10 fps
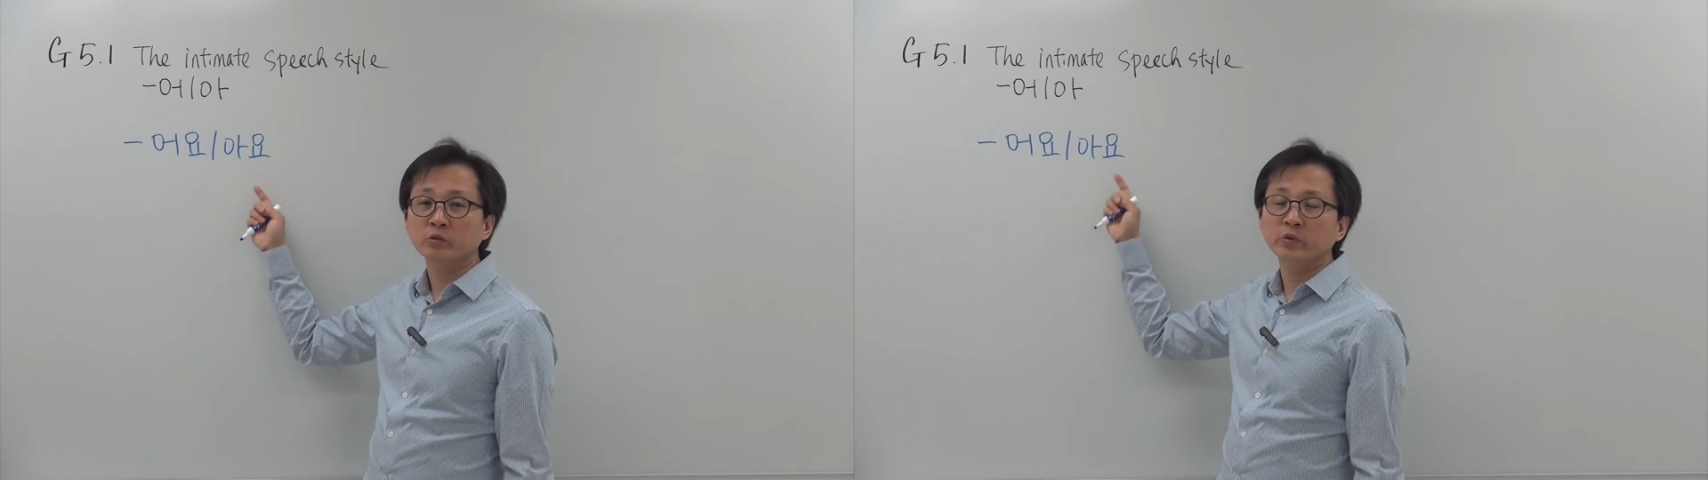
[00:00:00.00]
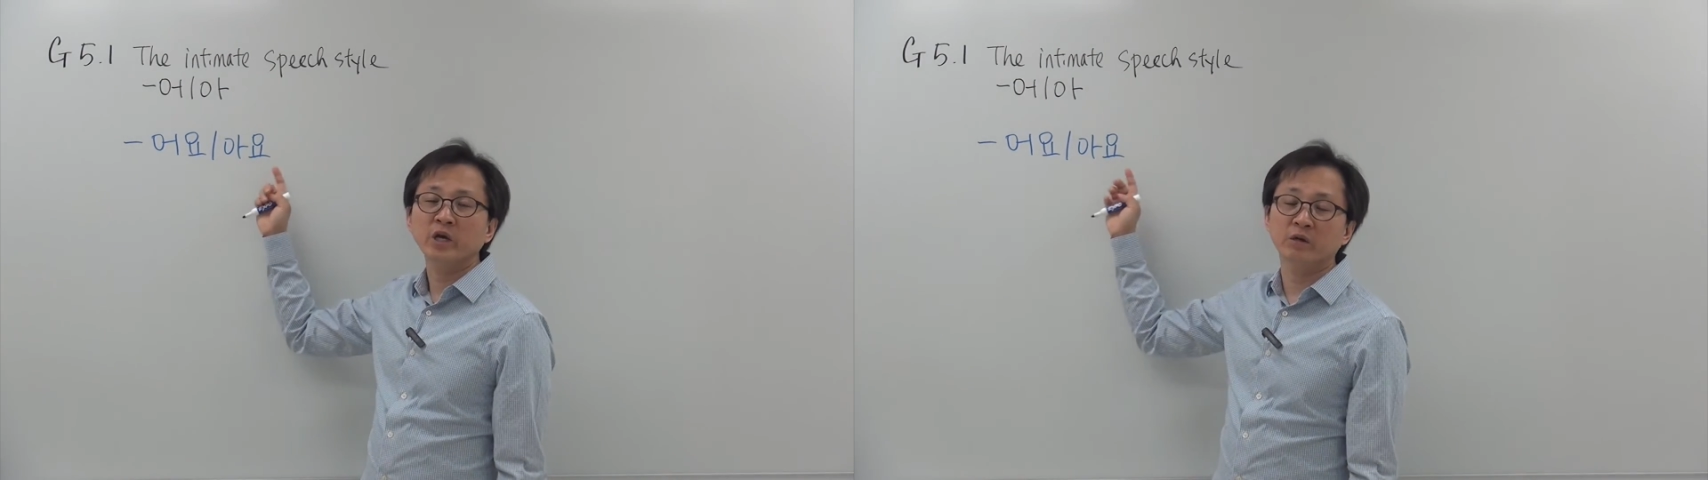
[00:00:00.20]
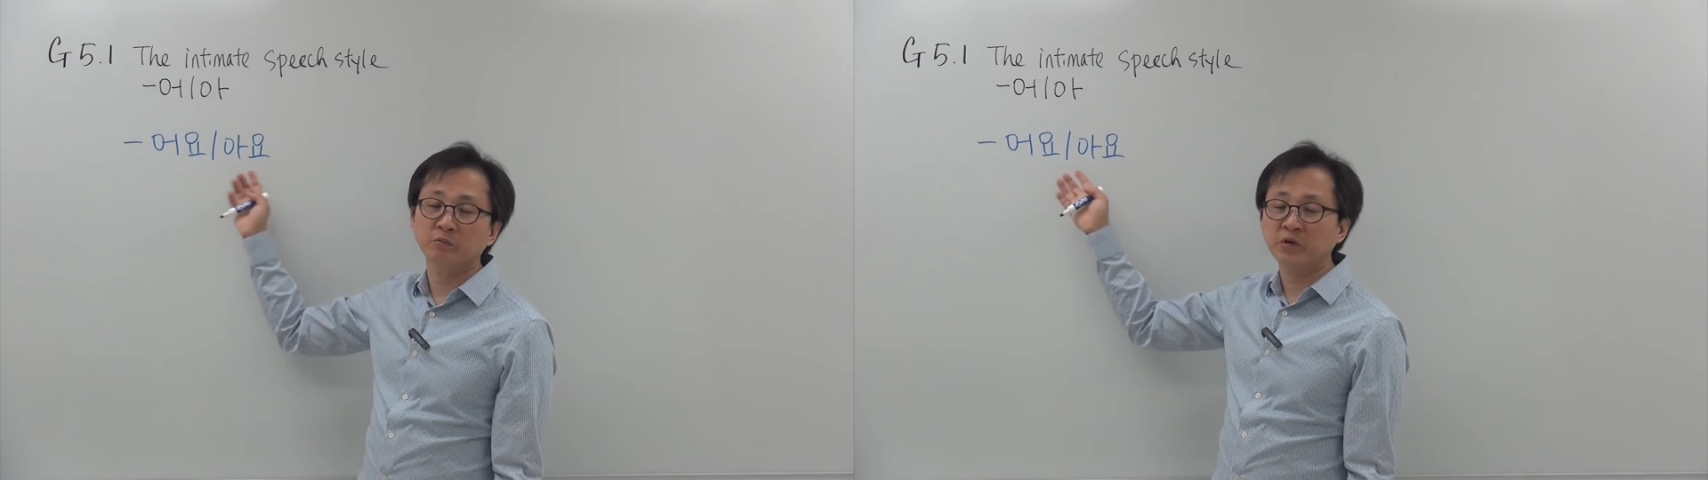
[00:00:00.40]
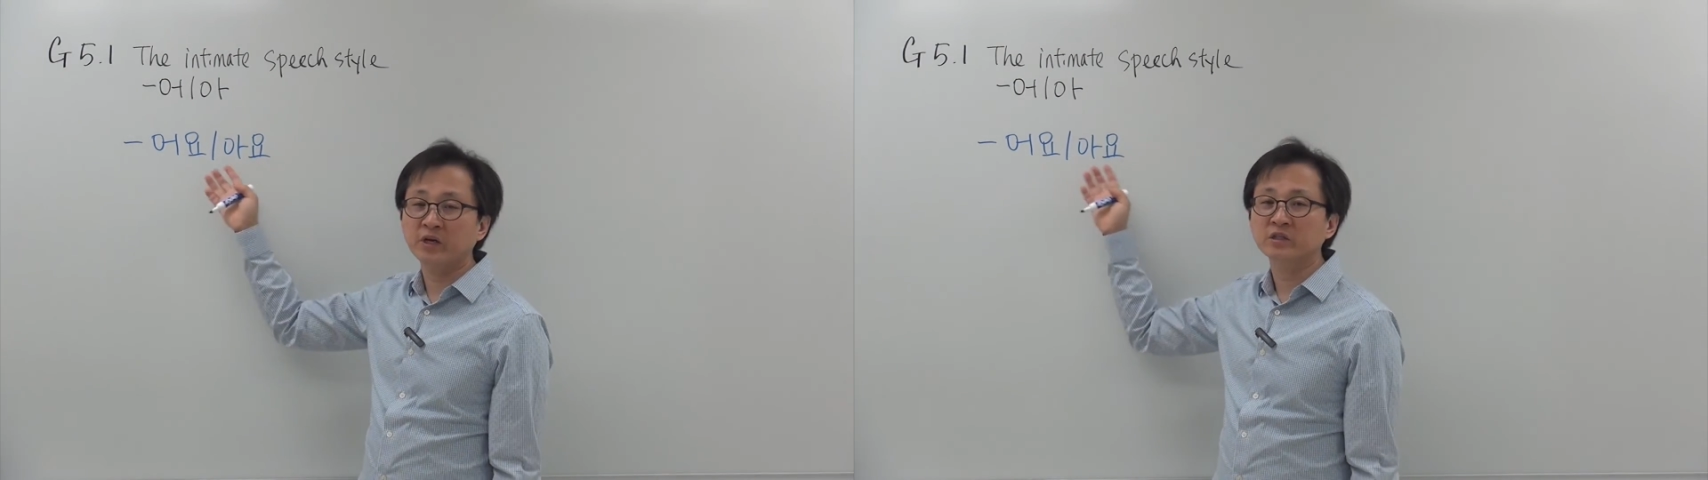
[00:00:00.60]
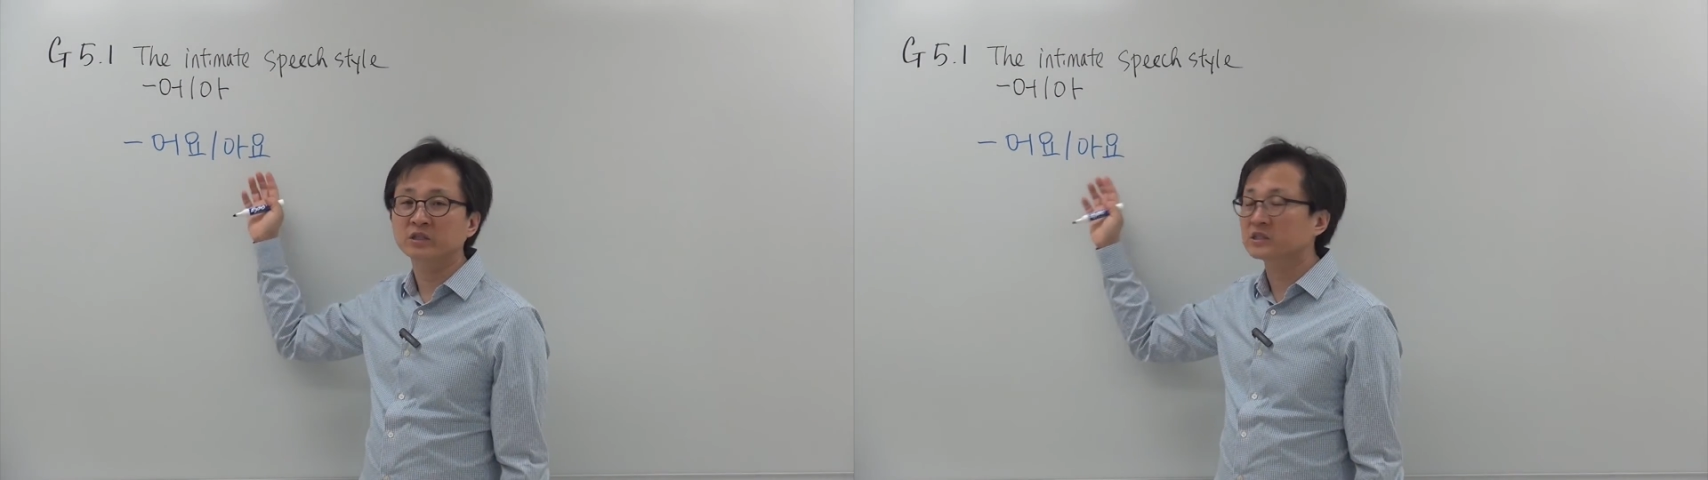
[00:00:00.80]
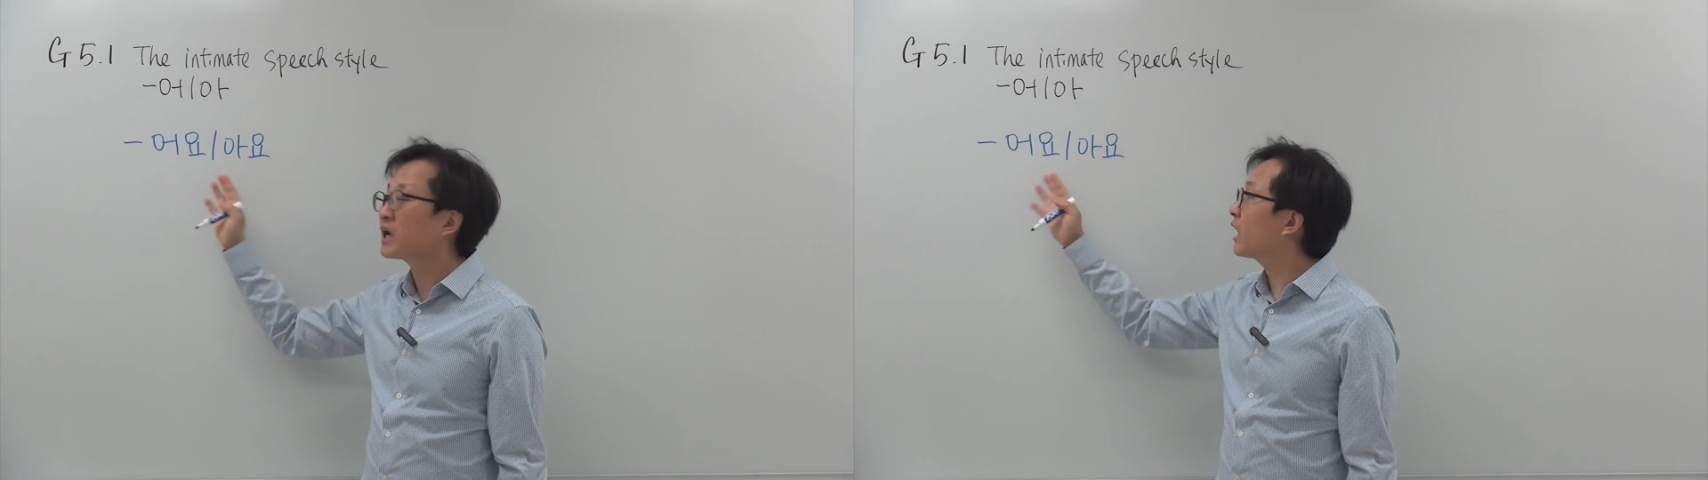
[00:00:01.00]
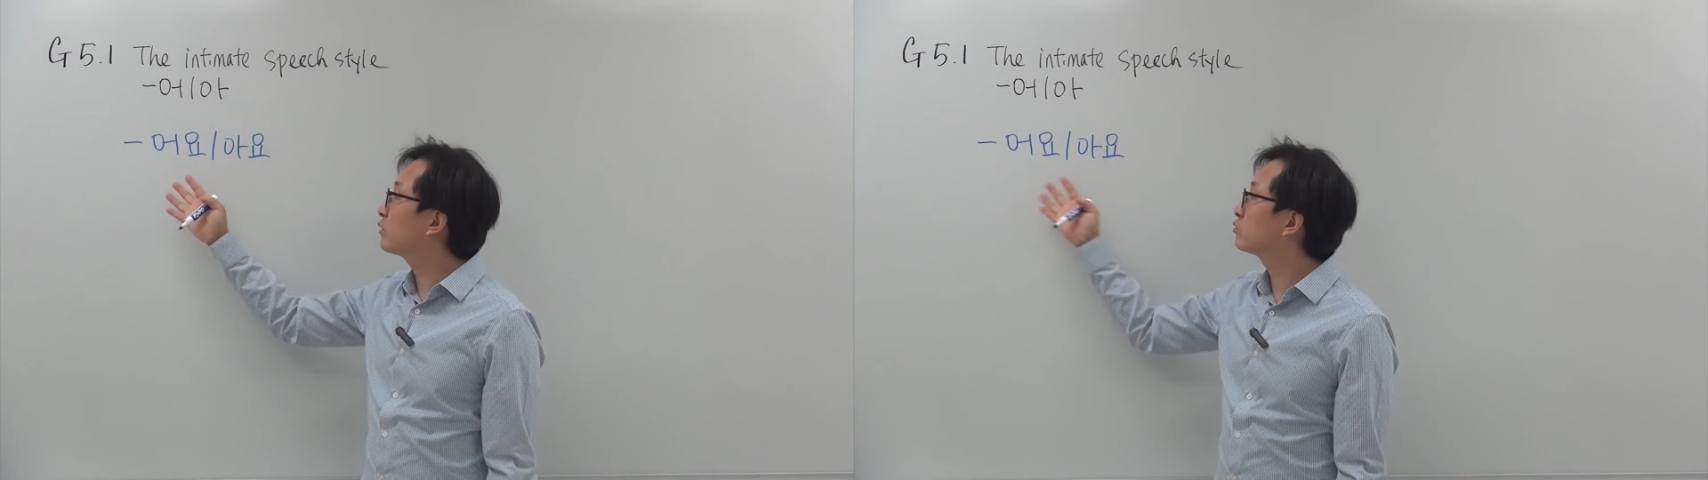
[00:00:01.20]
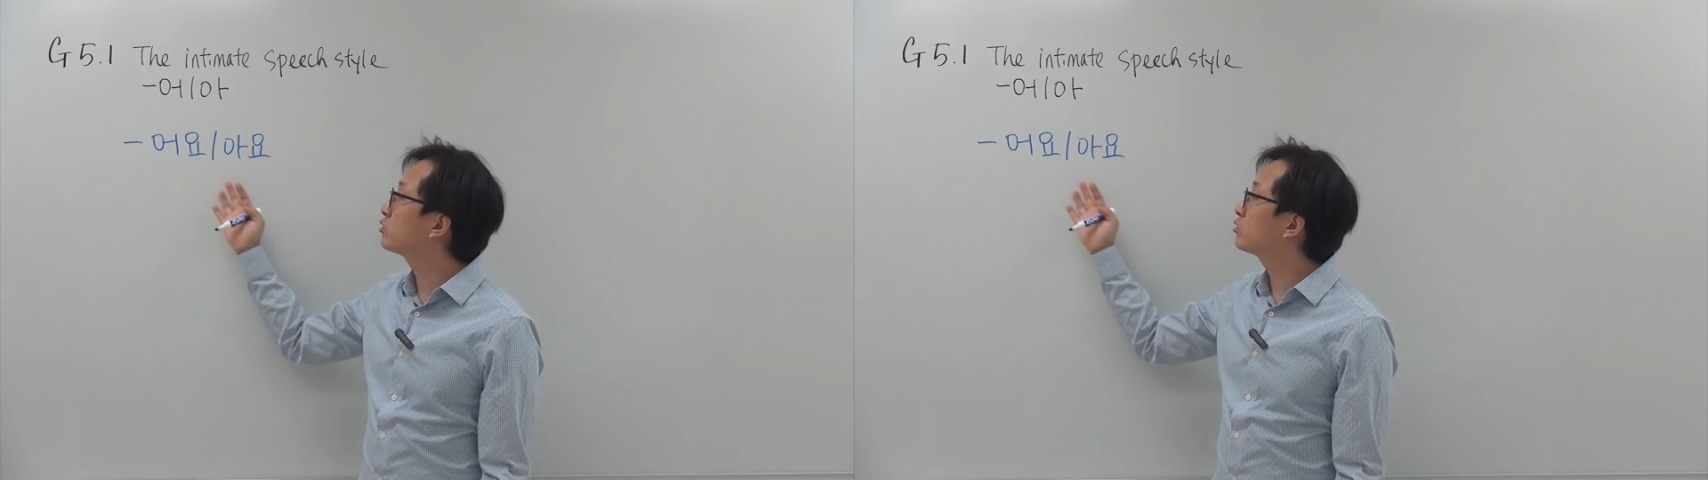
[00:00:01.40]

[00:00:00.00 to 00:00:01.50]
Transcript: So we have practiced how